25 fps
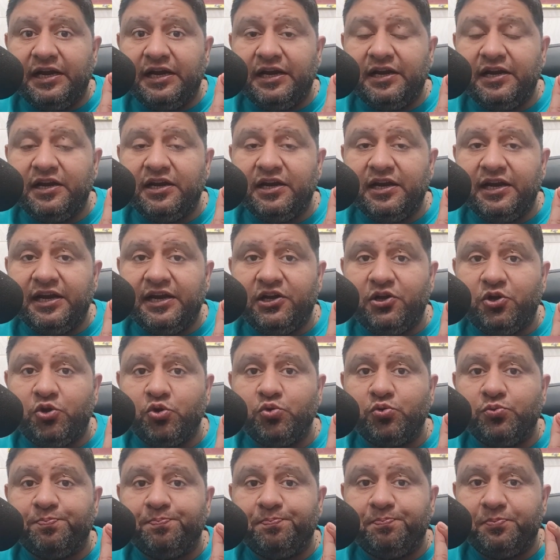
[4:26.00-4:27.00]
in it
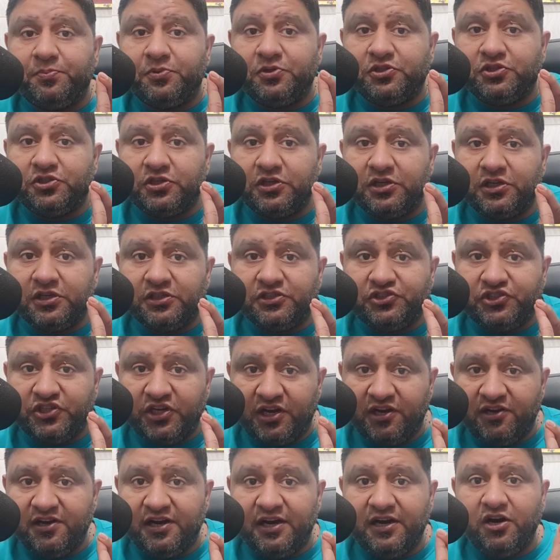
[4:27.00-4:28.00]
to uh,
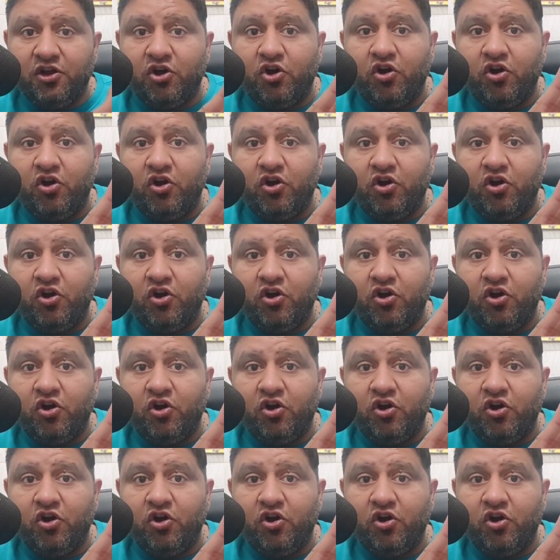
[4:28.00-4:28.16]
children